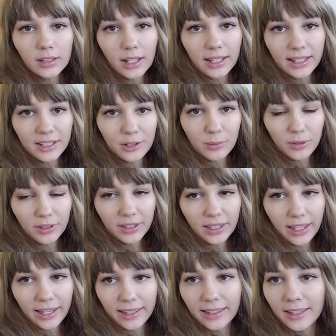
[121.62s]
I get a real
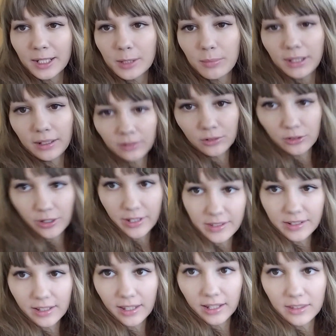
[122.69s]
kick out of being
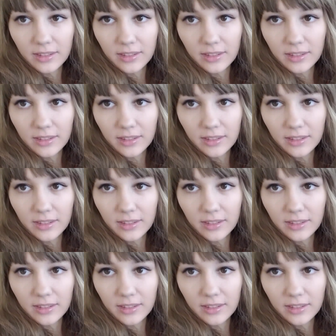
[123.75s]
dressed like